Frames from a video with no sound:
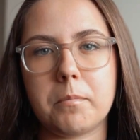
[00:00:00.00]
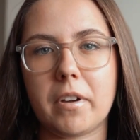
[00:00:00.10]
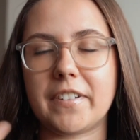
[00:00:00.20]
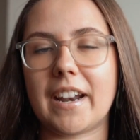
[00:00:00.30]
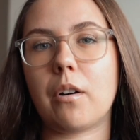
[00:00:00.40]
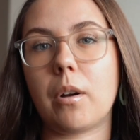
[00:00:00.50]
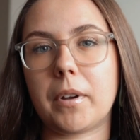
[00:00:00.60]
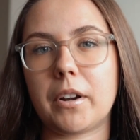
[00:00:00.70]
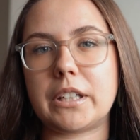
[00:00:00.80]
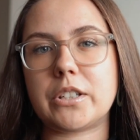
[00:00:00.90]
But for now, I'm
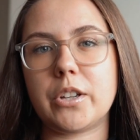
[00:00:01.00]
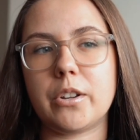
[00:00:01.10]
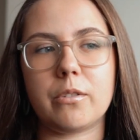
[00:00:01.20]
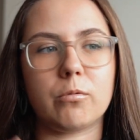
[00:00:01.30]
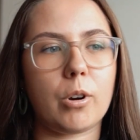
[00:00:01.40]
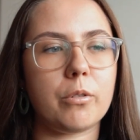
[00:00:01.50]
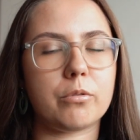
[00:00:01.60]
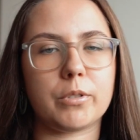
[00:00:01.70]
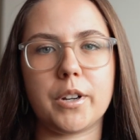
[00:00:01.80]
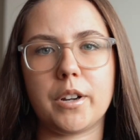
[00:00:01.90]
going to roll
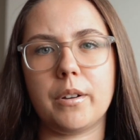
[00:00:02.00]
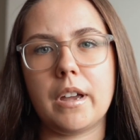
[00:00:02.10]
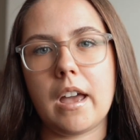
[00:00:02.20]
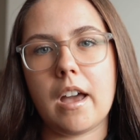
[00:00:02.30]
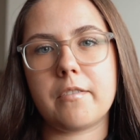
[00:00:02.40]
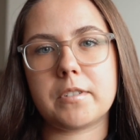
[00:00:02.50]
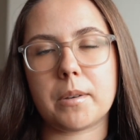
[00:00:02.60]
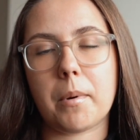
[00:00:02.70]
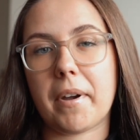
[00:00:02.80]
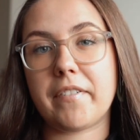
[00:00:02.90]
through
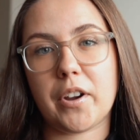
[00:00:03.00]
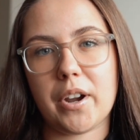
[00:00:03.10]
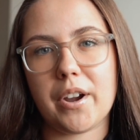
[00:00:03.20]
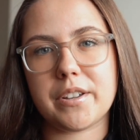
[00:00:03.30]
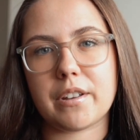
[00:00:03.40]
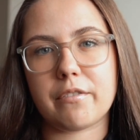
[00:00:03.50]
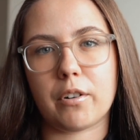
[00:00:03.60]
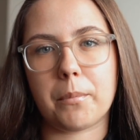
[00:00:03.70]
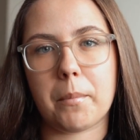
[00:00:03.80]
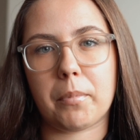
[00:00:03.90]
some of my photos
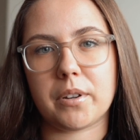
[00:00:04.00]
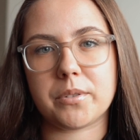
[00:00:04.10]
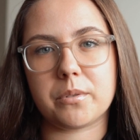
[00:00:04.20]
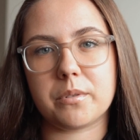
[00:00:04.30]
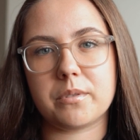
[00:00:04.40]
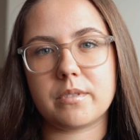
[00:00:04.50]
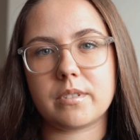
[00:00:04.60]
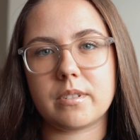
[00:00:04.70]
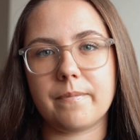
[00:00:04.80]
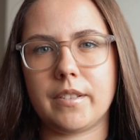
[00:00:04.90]
from
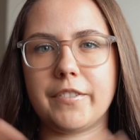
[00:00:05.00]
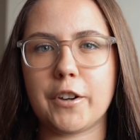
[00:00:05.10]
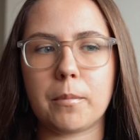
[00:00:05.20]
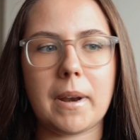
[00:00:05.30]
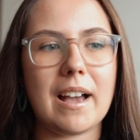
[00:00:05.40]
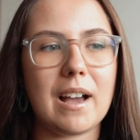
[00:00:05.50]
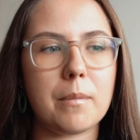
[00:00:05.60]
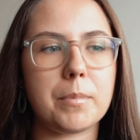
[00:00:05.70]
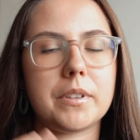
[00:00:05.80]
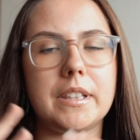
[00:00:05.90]
Brussels. The film
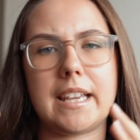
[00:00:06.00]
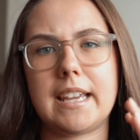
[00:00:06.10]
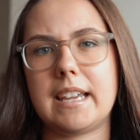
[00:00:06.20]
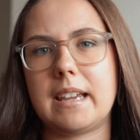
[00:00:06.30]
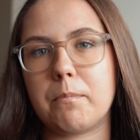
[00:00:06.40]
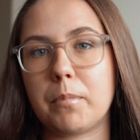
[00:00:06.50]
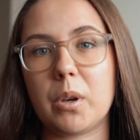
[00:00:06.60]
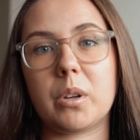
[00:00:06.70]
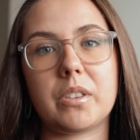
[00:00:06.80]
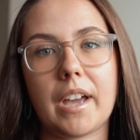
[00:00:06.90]
lab, the
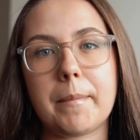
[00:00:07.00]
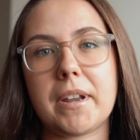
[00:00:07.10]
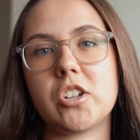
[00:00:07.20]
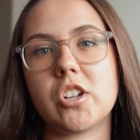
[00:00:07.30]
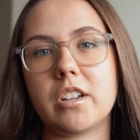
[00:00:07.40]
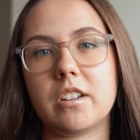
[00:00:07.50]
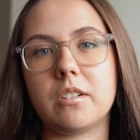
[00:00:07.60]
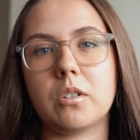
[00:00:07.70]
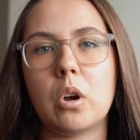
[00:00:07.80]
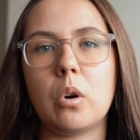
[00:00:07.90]
book that I
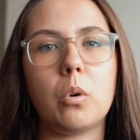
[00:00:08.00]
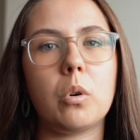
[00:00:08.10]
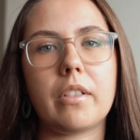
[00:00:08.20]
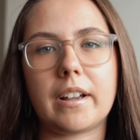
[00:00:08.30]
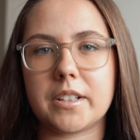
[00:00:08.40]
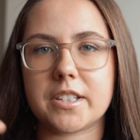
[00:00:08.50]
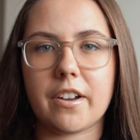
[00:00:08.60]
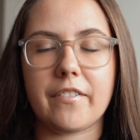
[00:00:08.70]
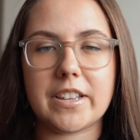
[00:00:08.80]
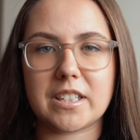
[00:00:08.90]
mentioned, all of that good
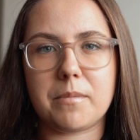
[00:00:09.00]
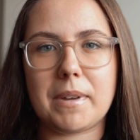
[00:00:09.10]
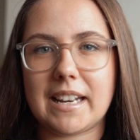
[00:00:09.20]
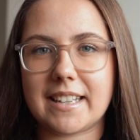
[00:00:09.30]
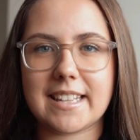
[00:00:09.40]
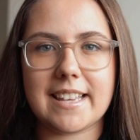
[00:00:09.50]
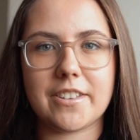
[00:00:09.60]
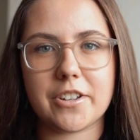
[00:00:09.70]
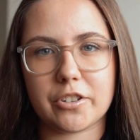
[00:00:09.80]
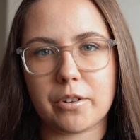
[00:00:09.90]
stuff is going to be linked in
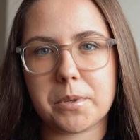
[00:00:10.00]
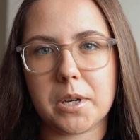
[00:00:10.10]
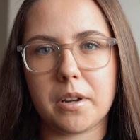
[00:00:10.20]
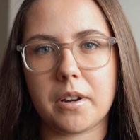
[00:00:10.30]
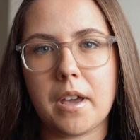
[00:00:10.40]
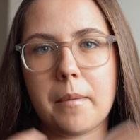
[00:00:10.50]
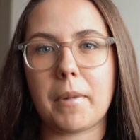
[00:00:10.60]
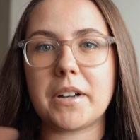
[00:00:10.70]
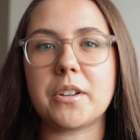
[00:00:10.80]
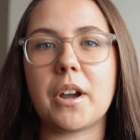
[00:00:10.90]
the description.
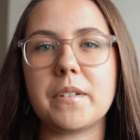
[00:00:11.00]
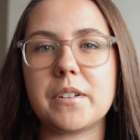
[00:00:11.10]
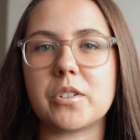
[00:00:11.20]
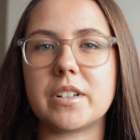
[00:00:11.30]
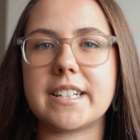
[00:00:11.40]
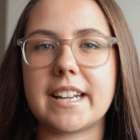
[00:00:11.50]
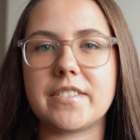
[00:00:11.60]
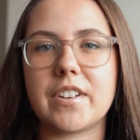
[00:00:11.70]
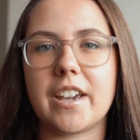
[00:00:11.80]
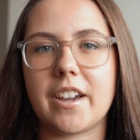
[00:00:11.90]
But I do hope you enjoyed today's
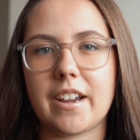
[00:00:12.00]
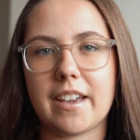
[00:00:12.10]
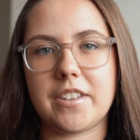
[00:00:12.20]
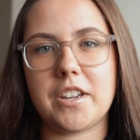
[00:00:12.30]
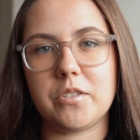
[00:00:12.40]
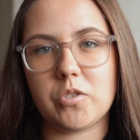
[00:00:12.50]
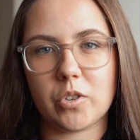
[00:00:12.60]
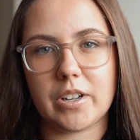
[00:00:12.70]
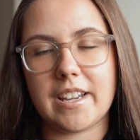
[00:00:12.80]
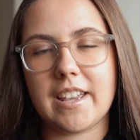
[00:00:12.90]
video and that you
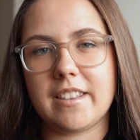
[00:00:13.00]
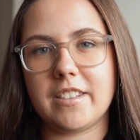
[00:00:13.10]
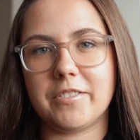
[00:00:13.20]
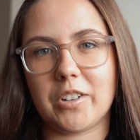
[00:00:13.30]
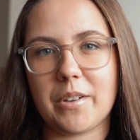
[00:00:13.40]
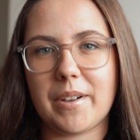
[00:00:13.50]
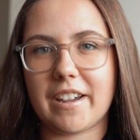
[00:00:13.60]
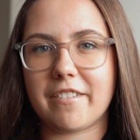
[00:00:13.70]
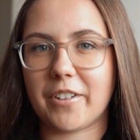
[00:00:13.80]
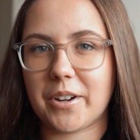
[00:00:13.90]
enjoy the
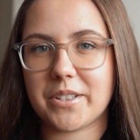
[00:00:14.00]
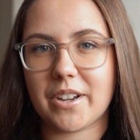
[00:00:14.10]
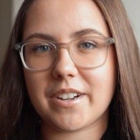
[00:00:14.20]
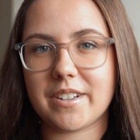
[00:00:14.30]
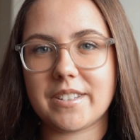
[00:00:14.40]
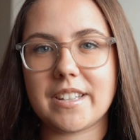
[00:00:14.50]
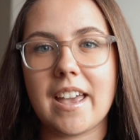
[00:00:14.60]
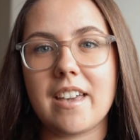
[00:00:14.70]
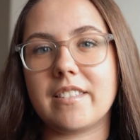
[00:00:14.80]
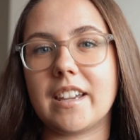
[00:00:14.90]
following photos.
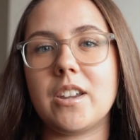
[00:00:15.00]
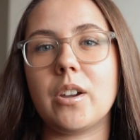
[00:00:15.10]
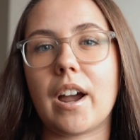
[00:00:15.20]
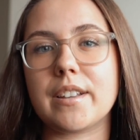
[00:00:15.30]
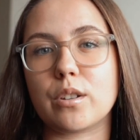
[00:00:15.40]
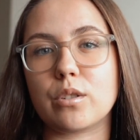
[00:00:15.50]
Thank you guys